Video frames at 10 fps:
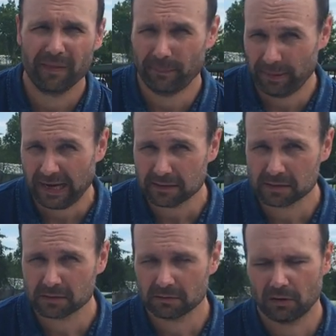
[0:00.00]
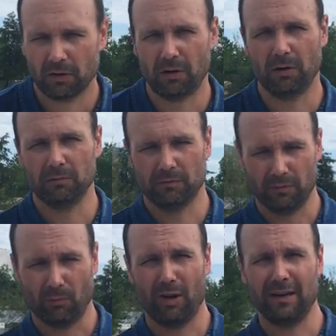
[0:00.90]
the best or
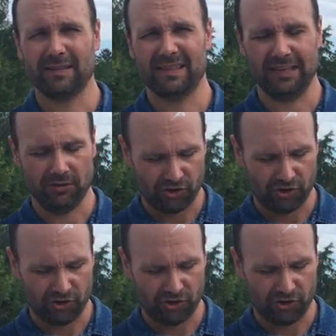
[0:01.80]
the ones that